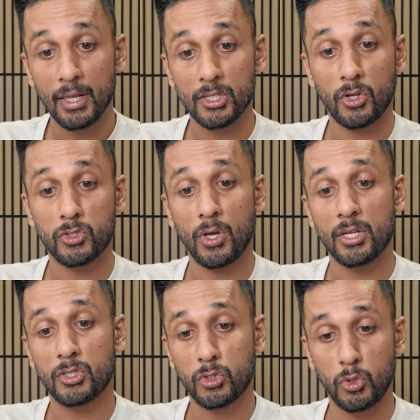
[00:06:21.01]
This also
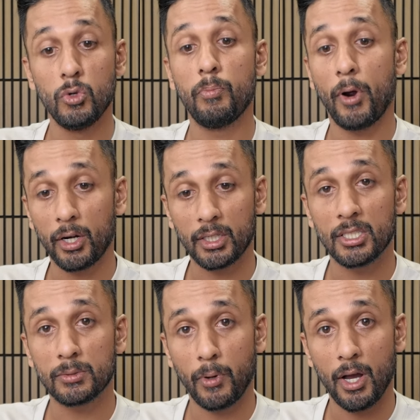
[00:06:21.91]
has 2
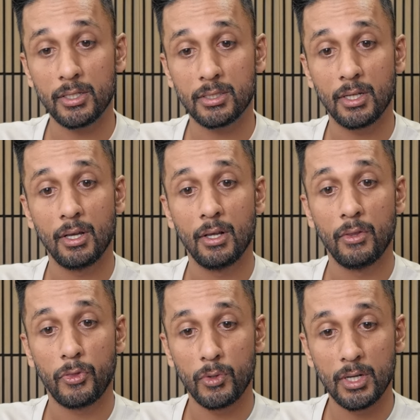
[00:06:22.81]
parking spots,
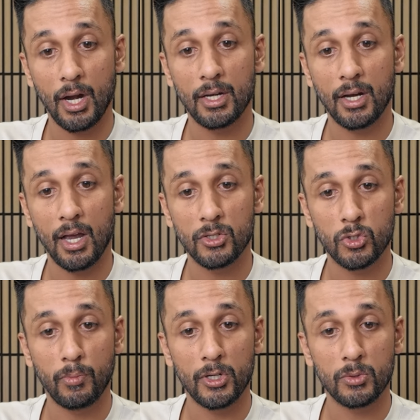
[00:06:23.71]
$399,
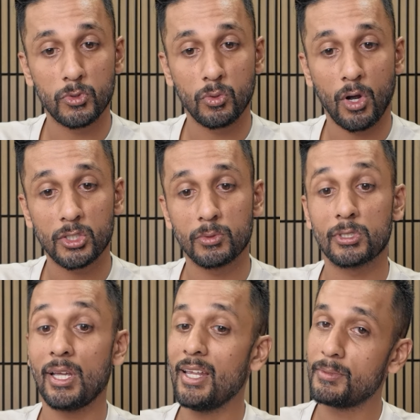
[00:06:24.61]
2-bedroom, 2
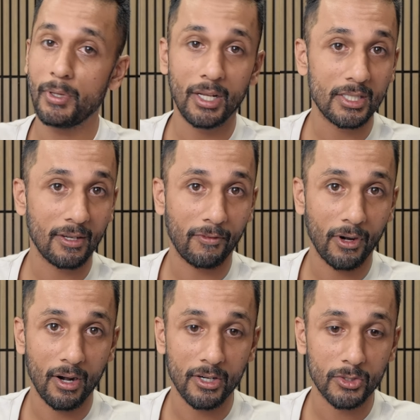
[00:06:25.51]
washrooms. It's been listed for
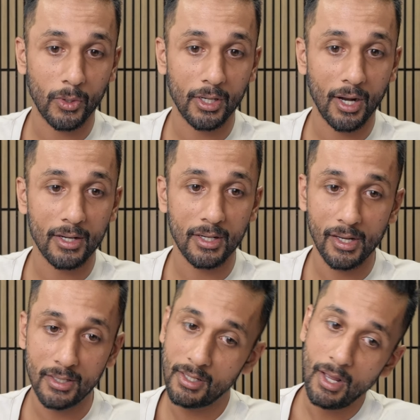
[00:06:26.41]
129
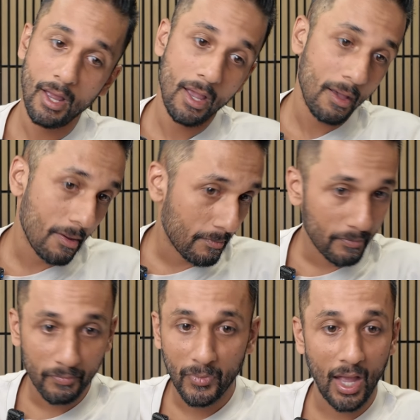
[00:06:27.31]
days.
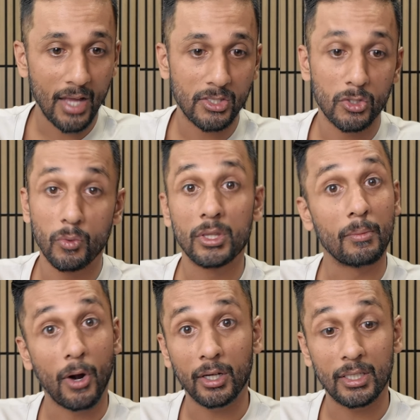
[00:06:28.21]
Has to do with the
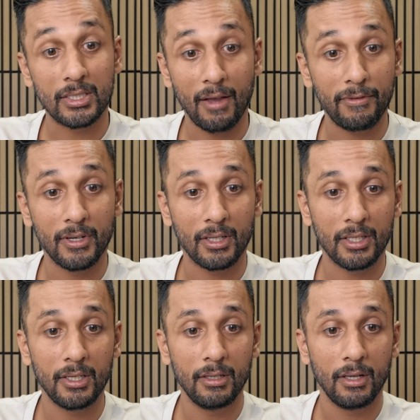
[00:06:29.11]
market,
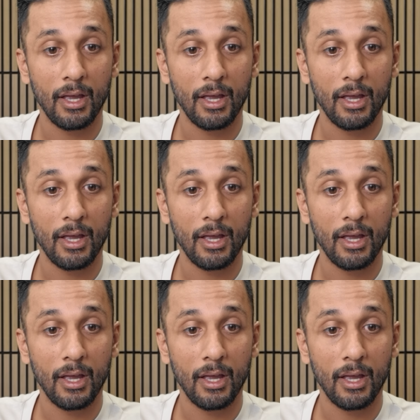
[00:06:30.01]
definitely.